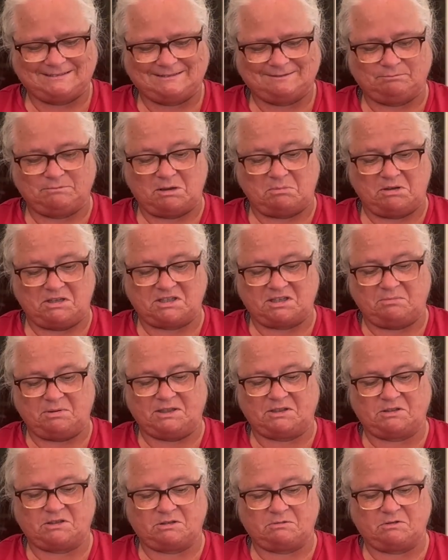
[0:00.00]
Maybe it's a
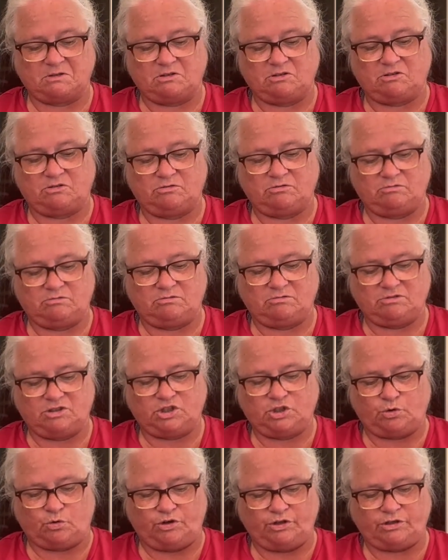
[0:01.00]
bit
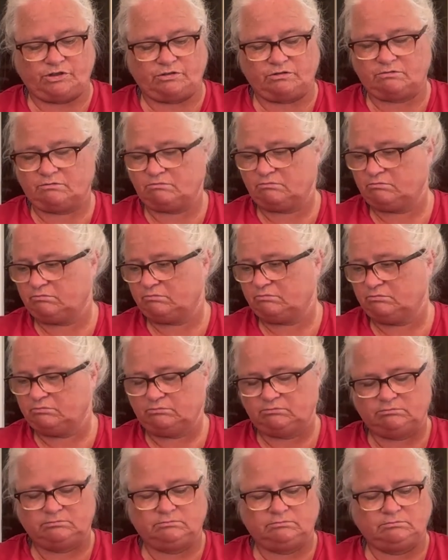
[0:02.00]
short.
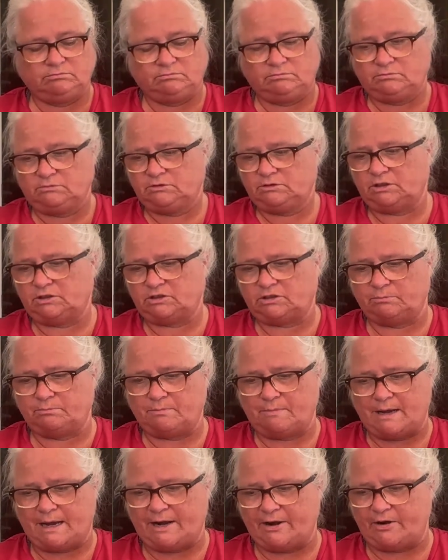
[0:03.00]
Doesn't
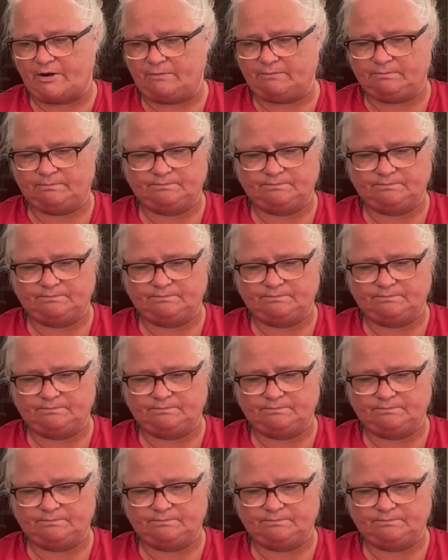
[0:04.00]
matter.